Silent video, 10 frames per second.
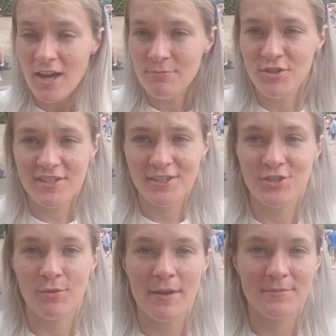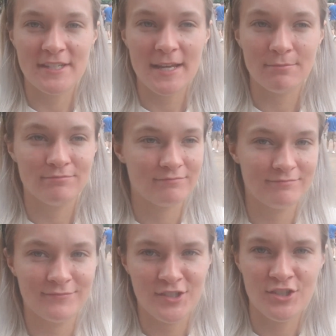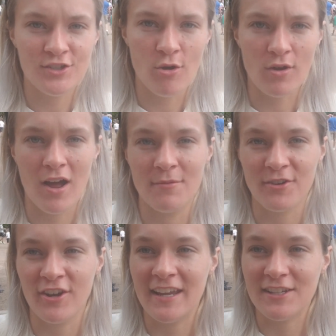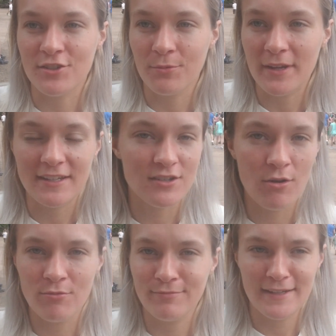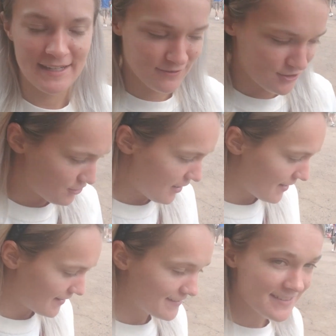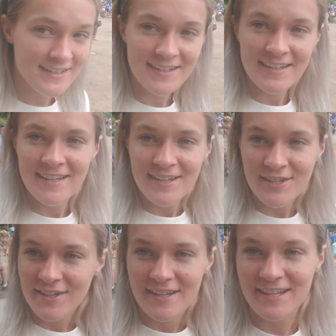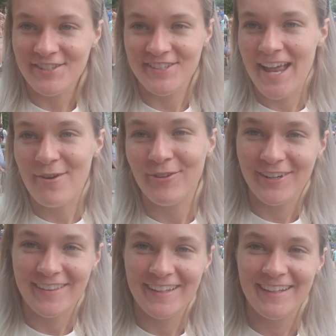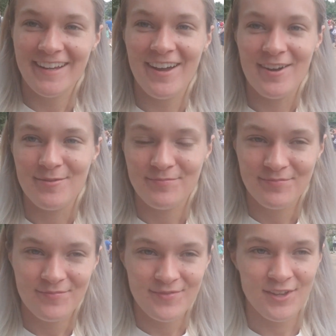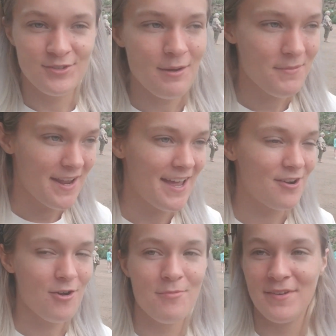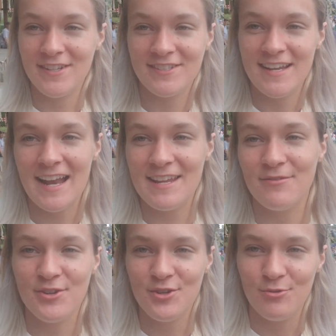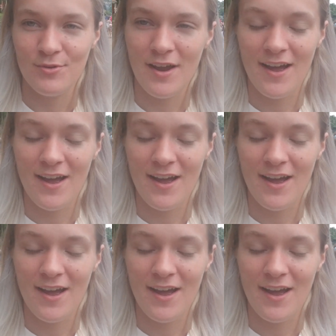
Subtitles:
Just a tip. Don't come during Easter week. Don't even try. It's not worth it. So I'm gonna head home, and it's not even noon.